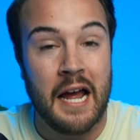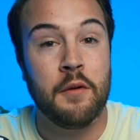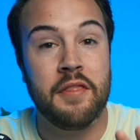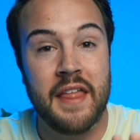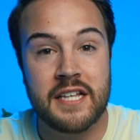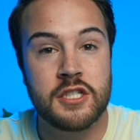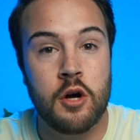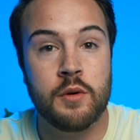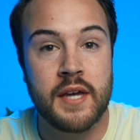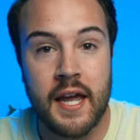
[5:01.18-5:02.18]
Now, that's
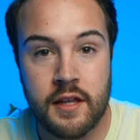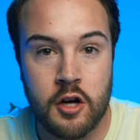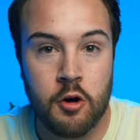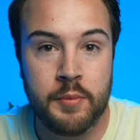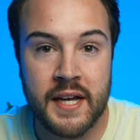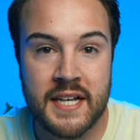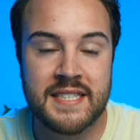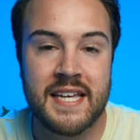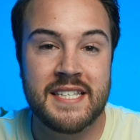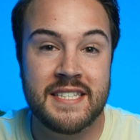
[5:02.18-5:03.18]
okay though, because
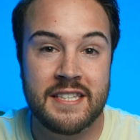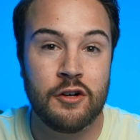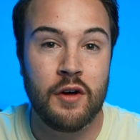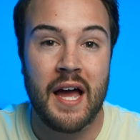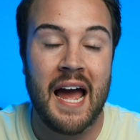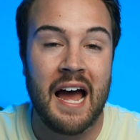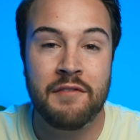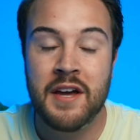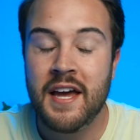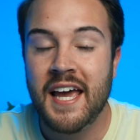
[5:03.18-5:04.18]
they still
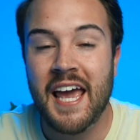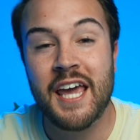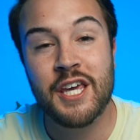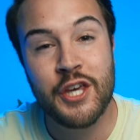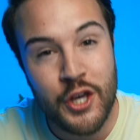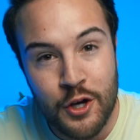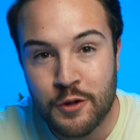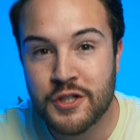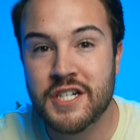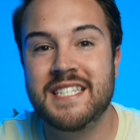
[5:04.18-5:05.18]
have a
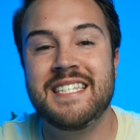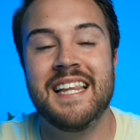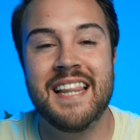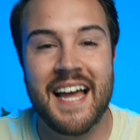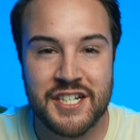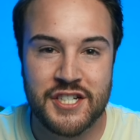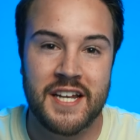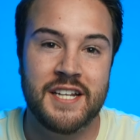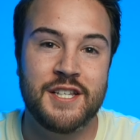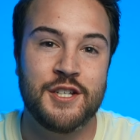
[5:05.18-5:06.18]
huge
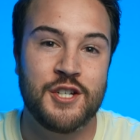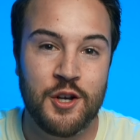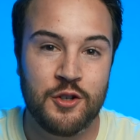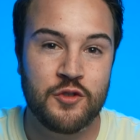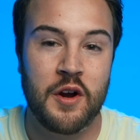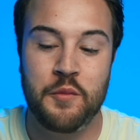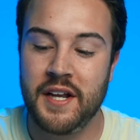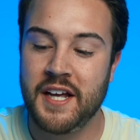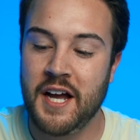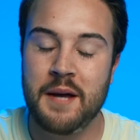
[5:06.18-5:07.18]
selection to choose from when
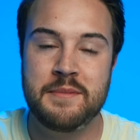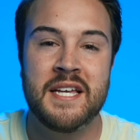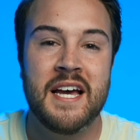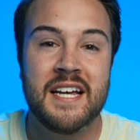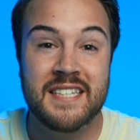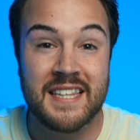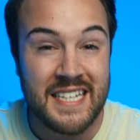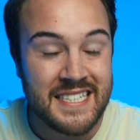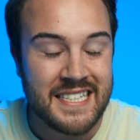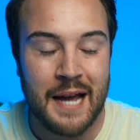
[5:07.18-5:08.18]
it comes to
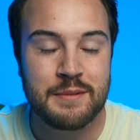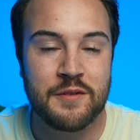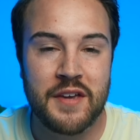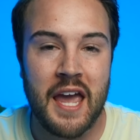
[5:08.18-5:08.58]
these types of